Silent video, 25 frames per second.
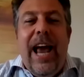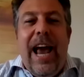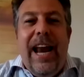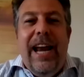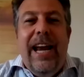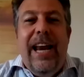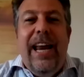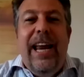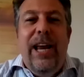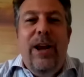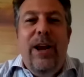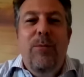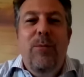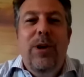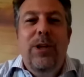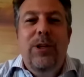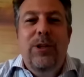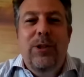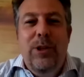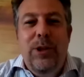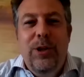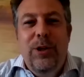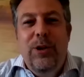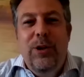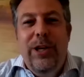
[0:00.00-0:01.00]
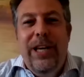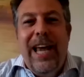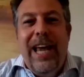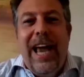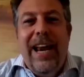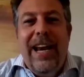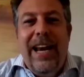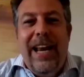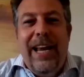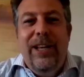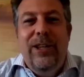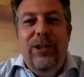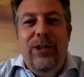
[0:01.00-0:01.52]
and he wants to
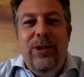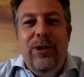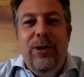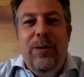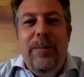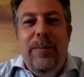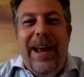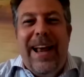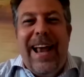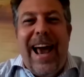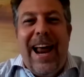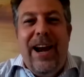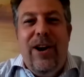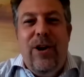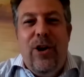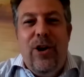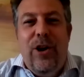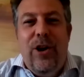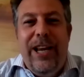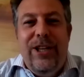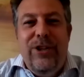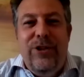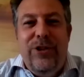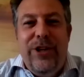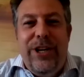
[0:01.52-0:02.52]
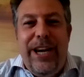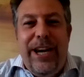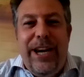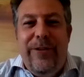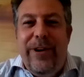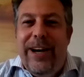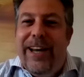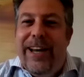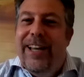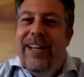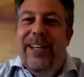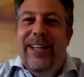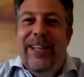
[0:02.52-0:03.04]
get into mechanical
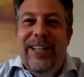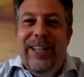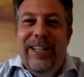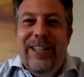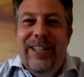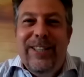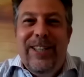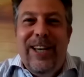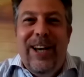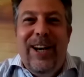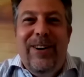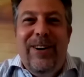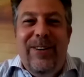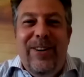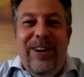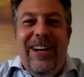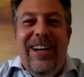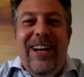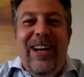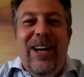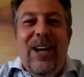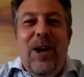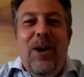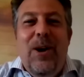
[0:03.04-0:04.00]
engineering. So